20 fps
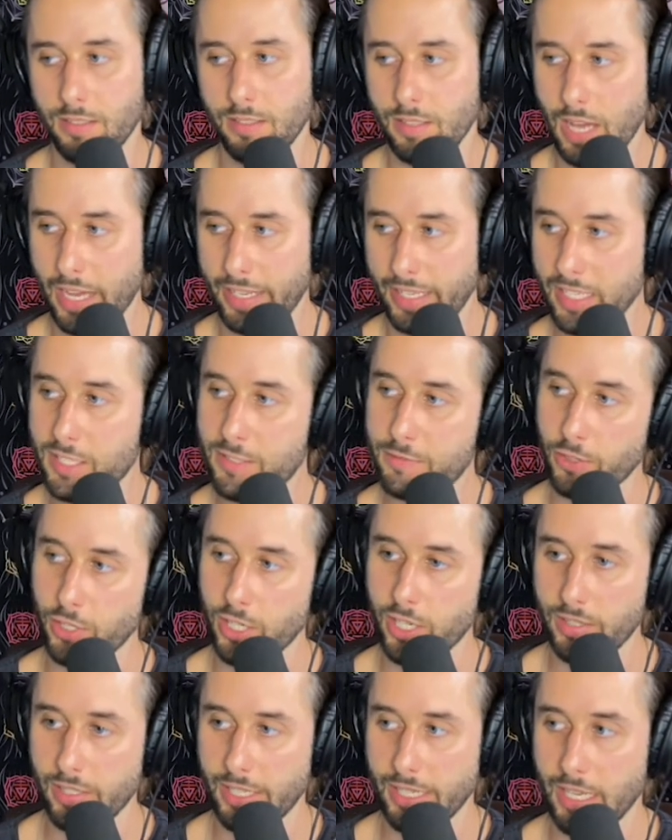I guess
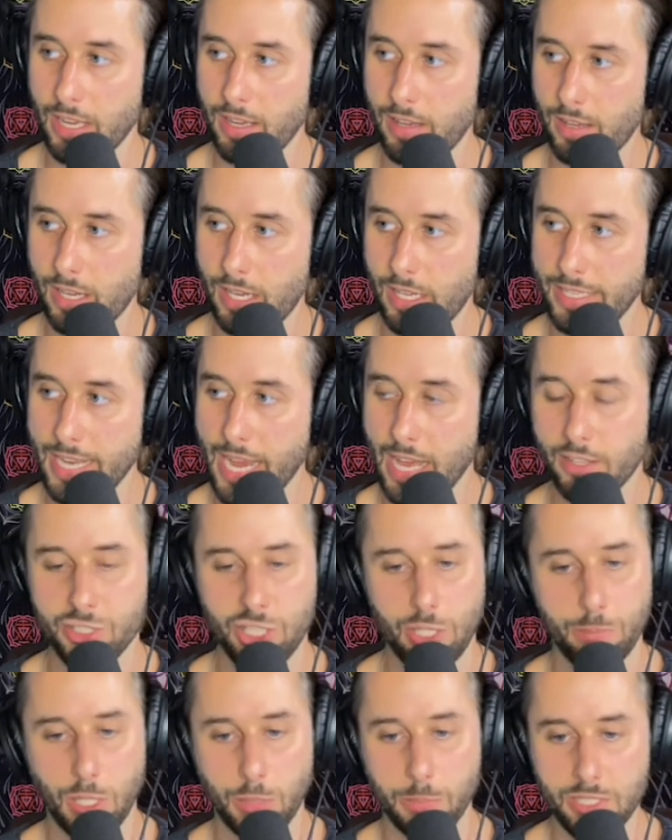for like
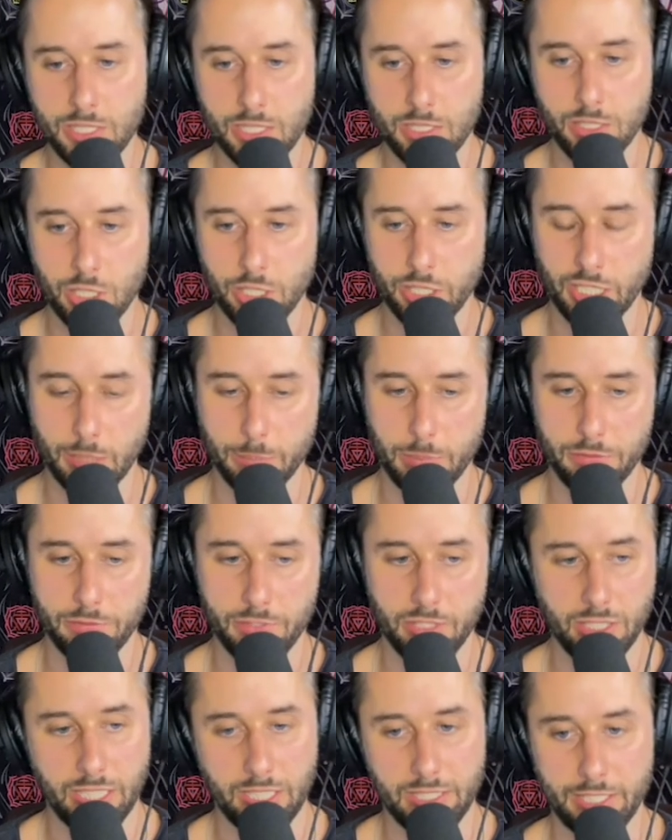analogy purposes, you're going to be
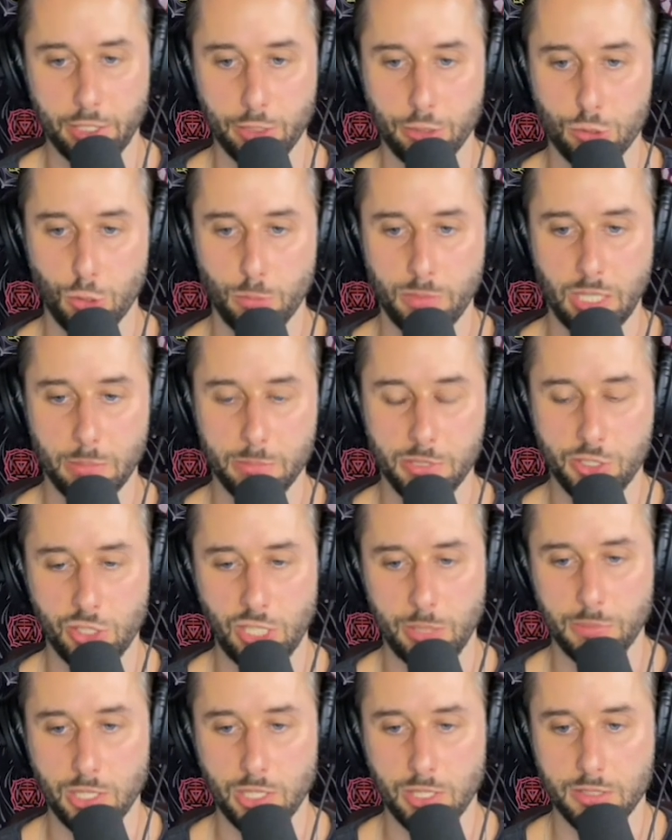feeling like you're swimming
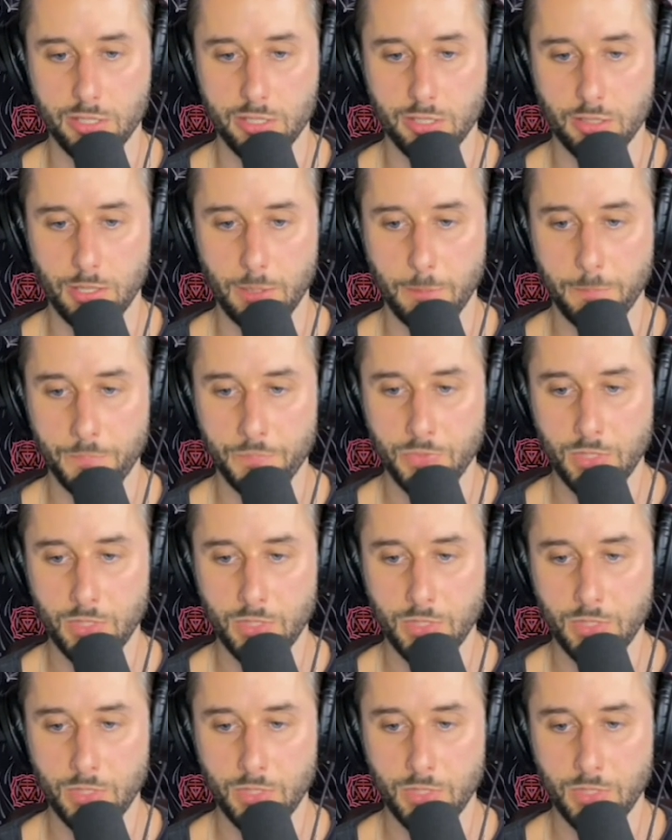upstream constantly.